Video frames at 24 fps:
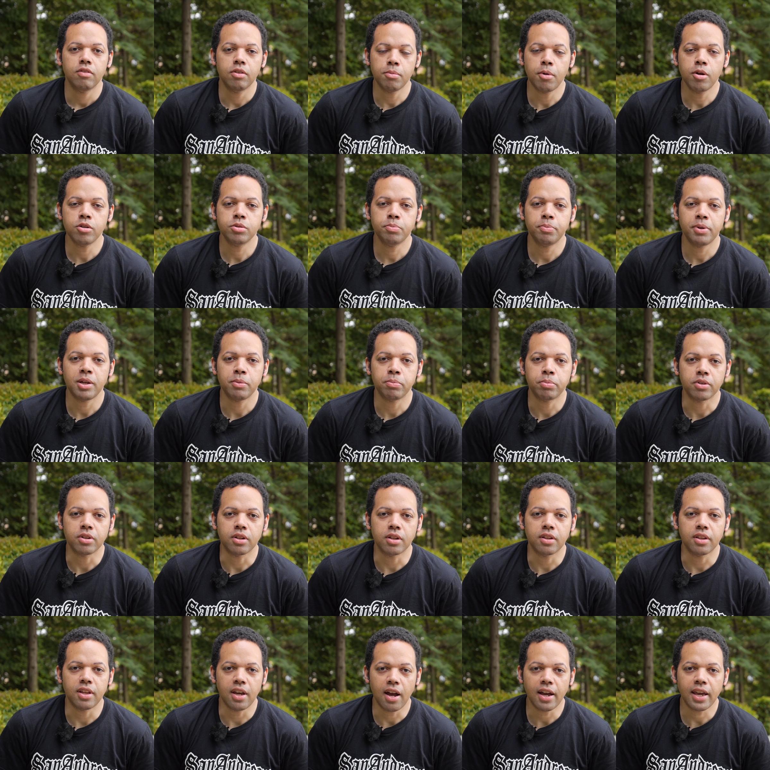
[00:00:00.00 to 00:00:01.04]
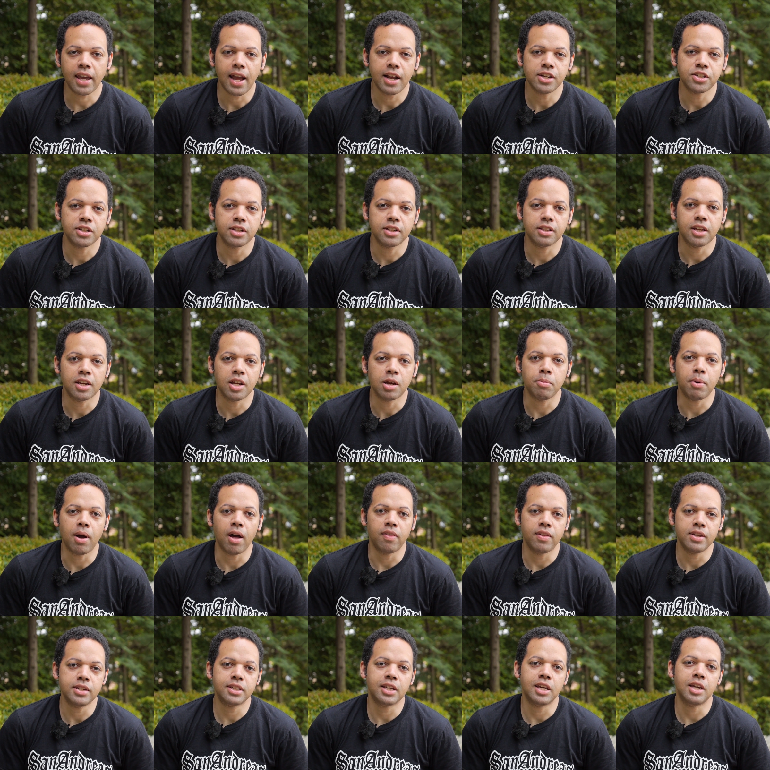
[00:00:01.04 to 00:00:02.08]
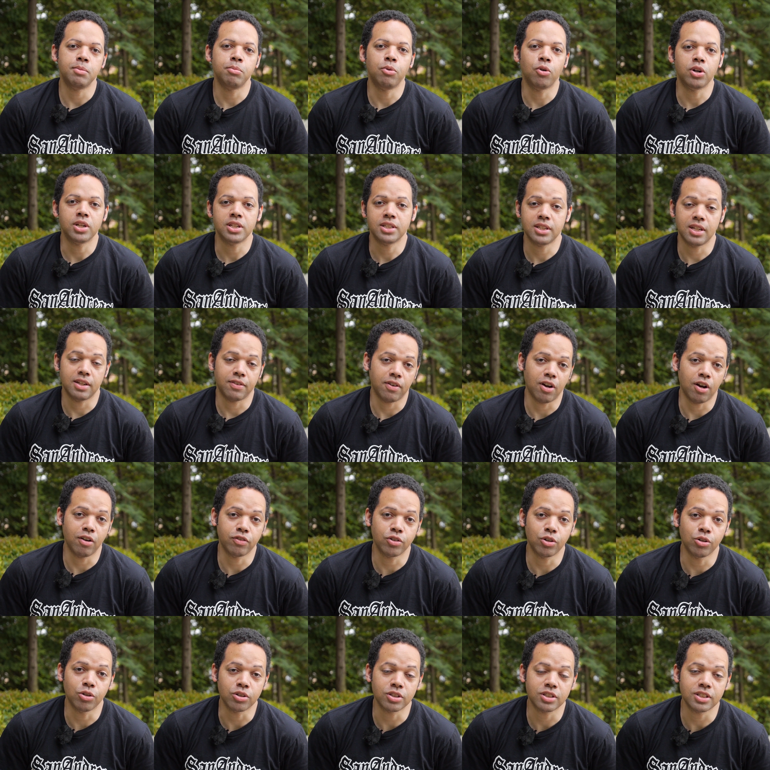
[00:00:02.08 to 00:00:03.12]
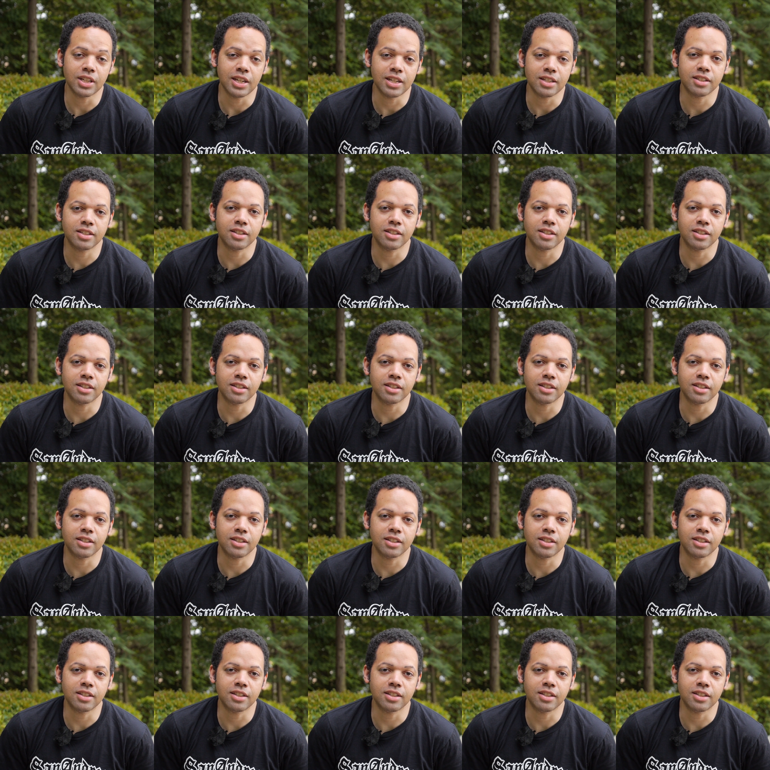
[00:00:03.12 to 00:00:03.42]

For most people, the eye-catching thing about this keyboard is, of course, its